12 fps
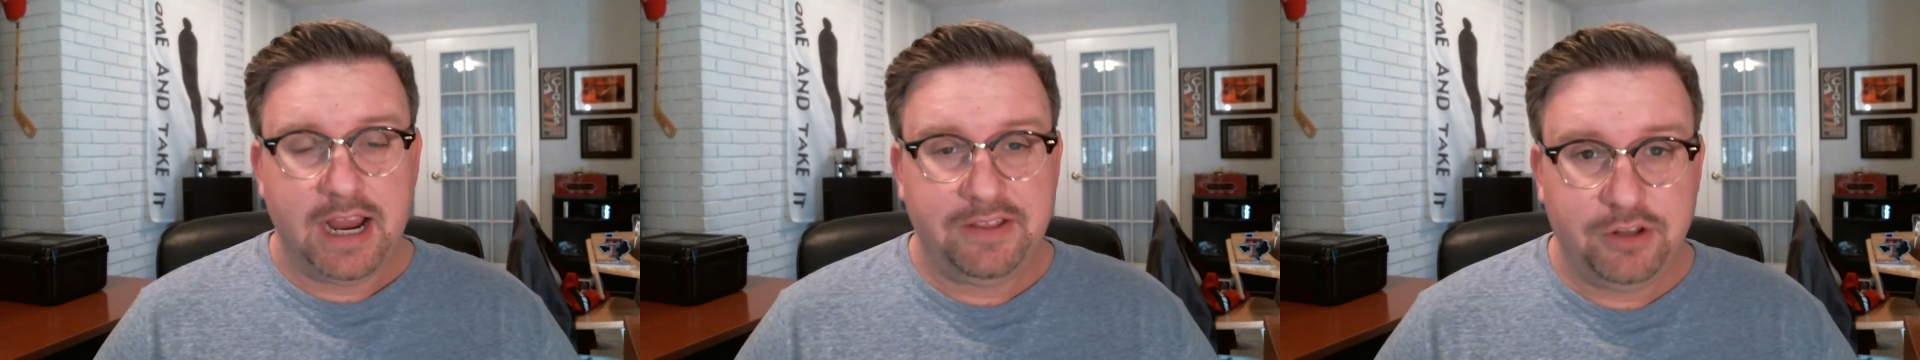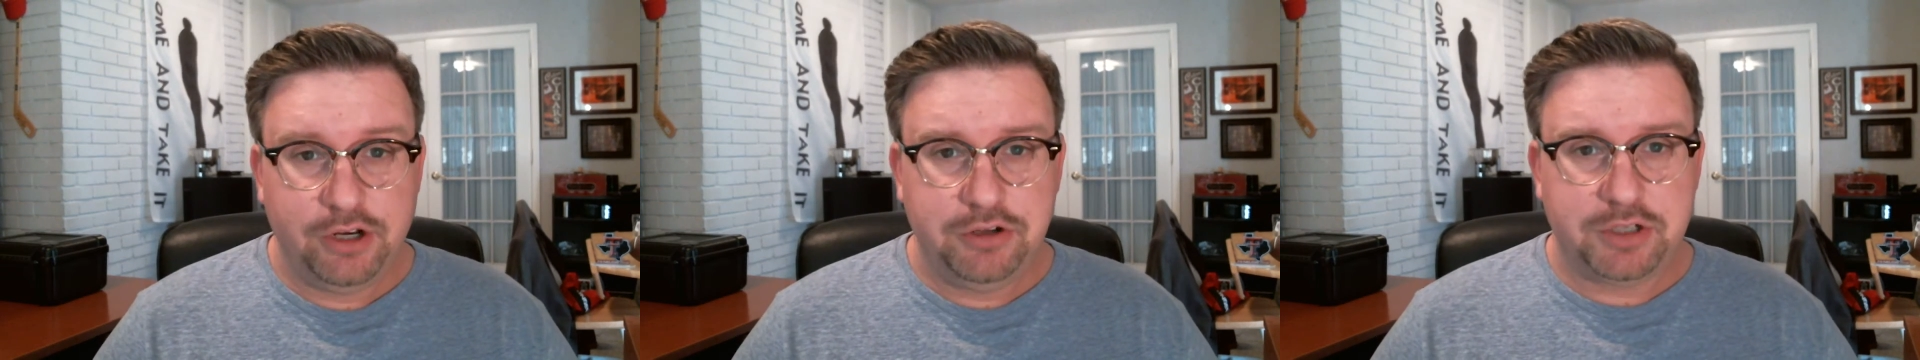
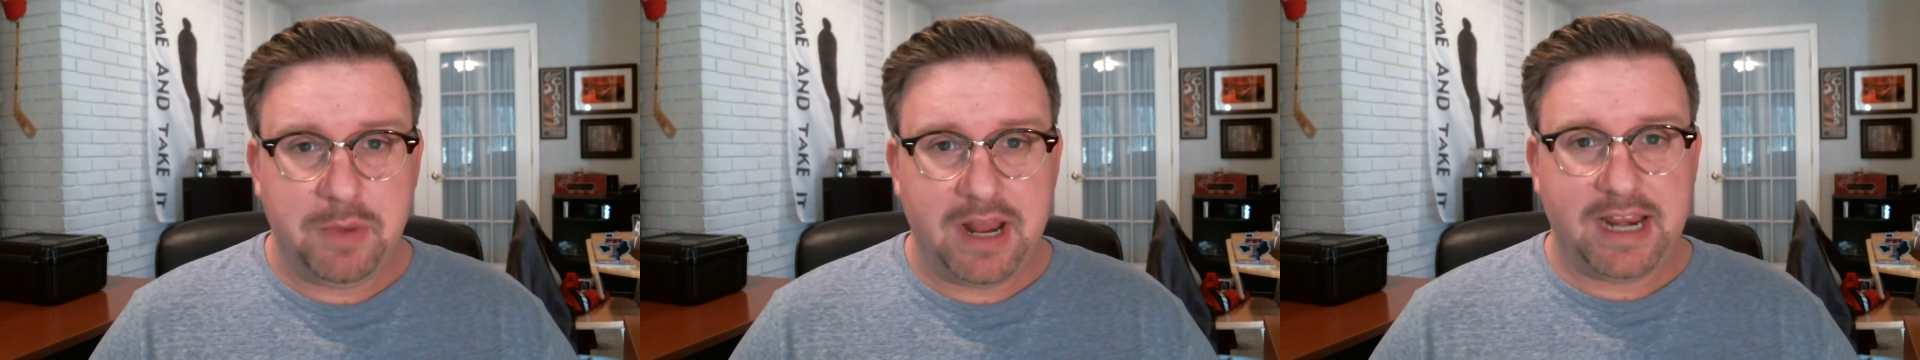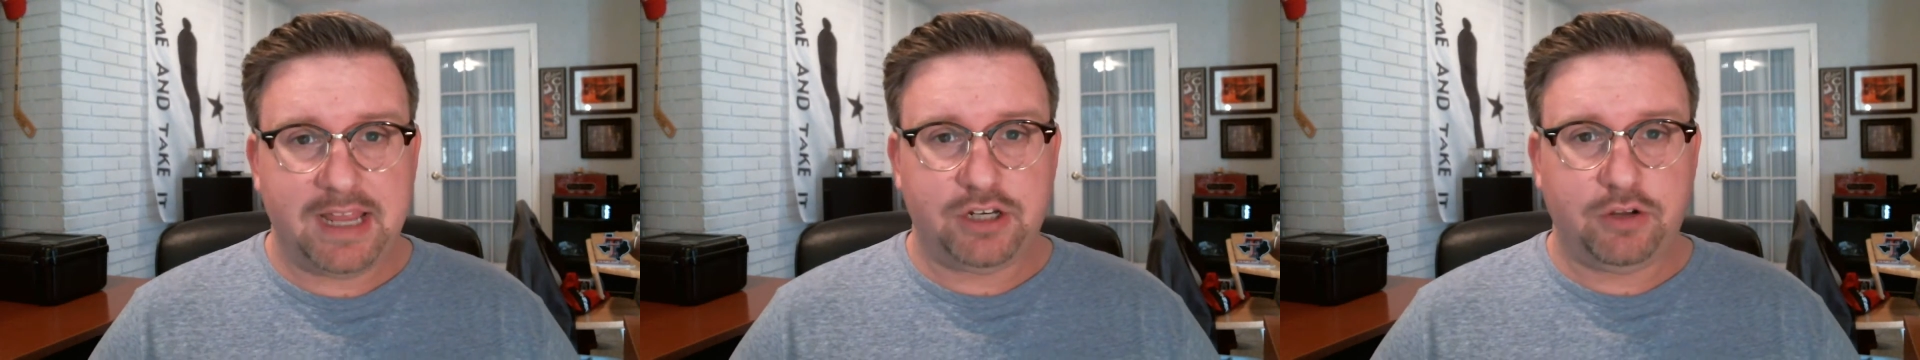and the news
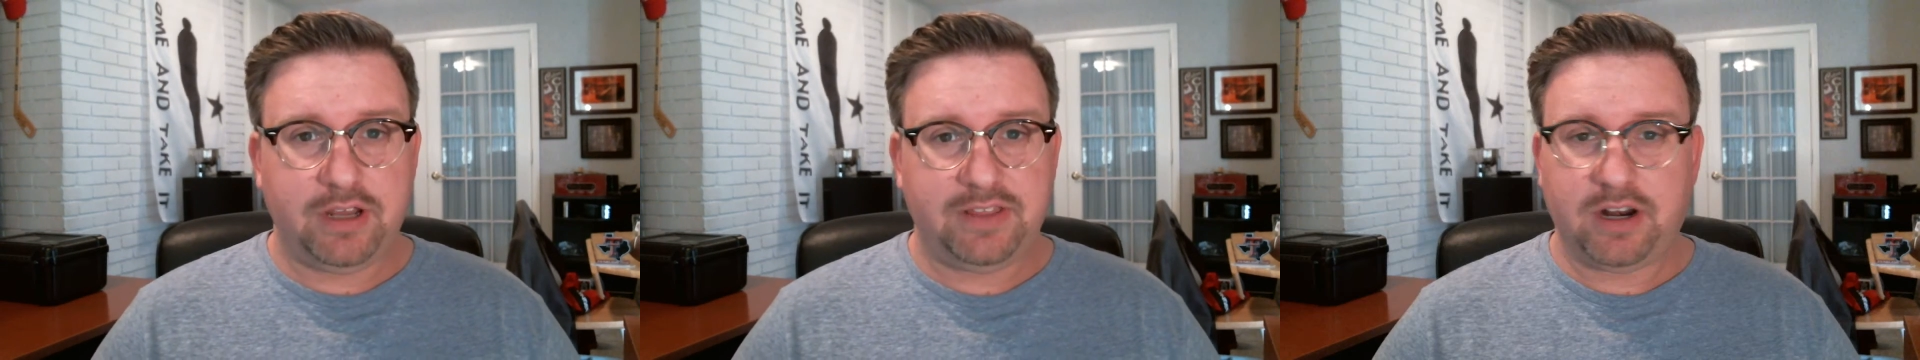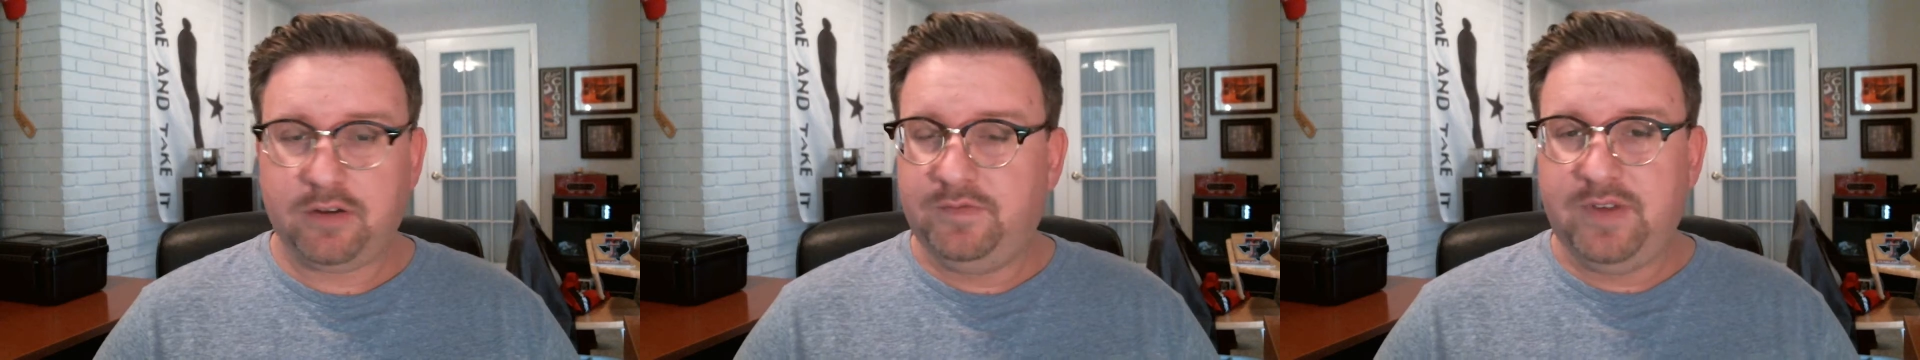media doing
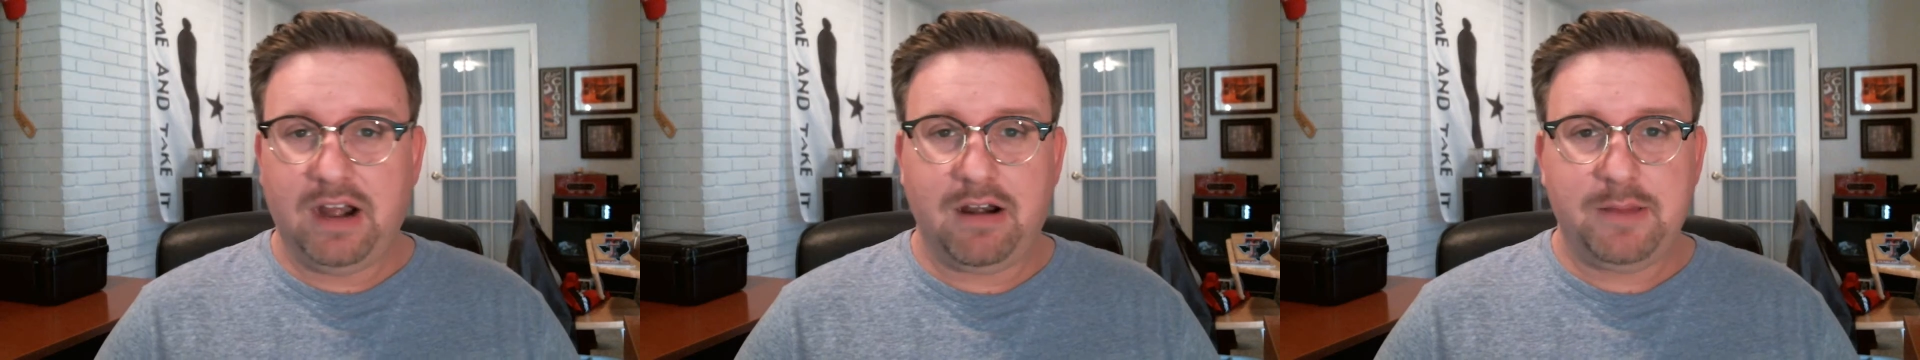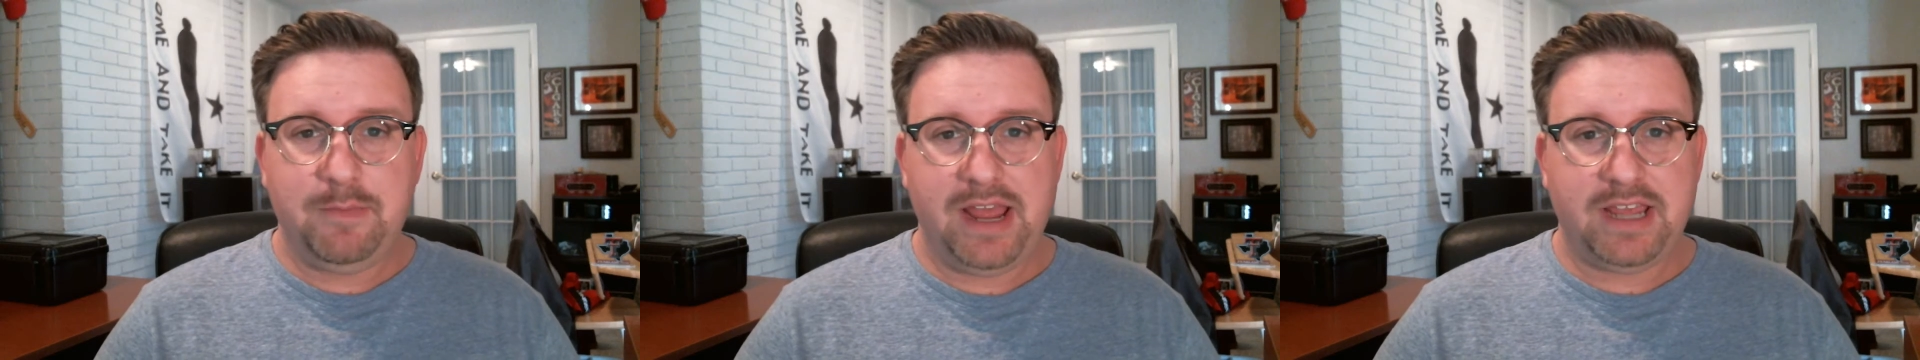their
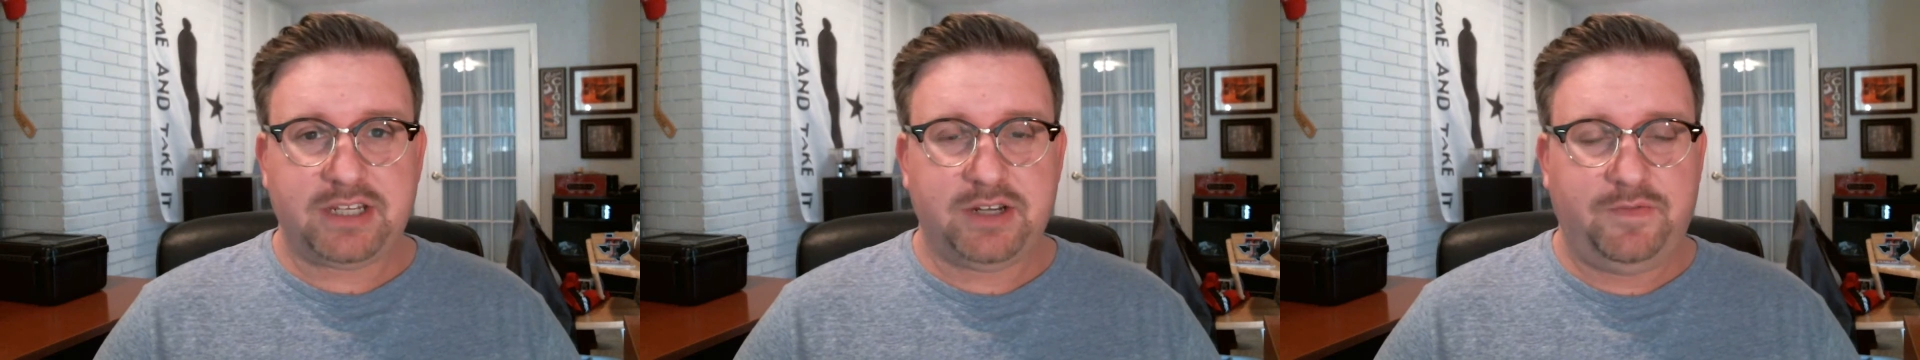very best